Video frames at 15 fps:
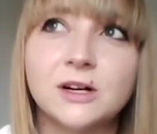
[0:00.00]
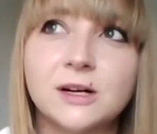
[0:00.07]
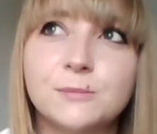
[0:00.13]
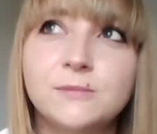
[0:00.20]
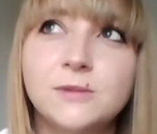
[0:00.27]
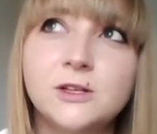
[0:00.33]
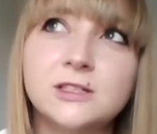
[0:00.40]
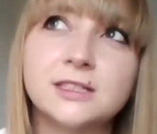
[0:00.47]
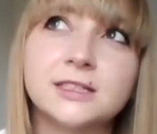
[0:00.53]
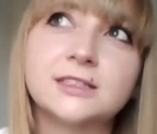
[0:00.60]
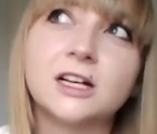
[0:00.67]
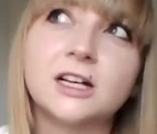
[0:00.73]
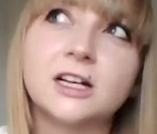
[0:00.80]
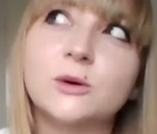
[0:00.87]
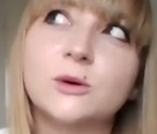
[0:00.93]
So I usually
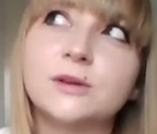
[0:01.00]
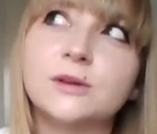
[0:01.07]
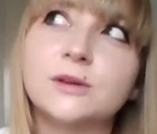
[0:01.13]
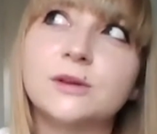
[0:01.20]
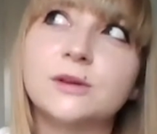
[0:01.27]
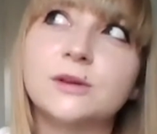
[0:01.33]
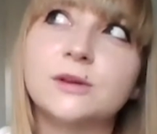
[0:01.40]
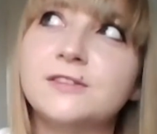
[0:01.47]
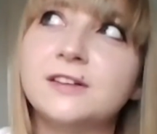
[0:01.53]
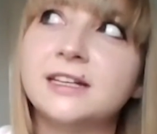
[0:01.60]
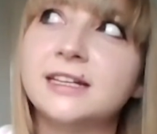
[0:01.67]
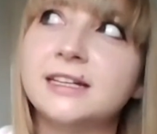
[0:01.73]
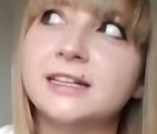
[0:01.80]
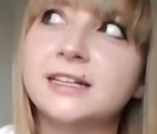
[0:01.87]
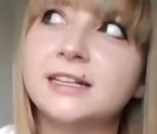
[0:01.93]
start with
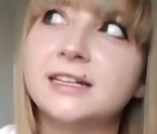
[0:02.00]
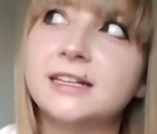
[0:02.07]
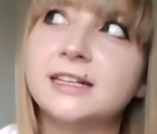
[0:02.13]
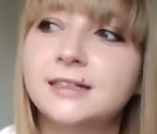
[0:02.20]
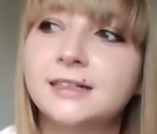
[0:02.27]
photography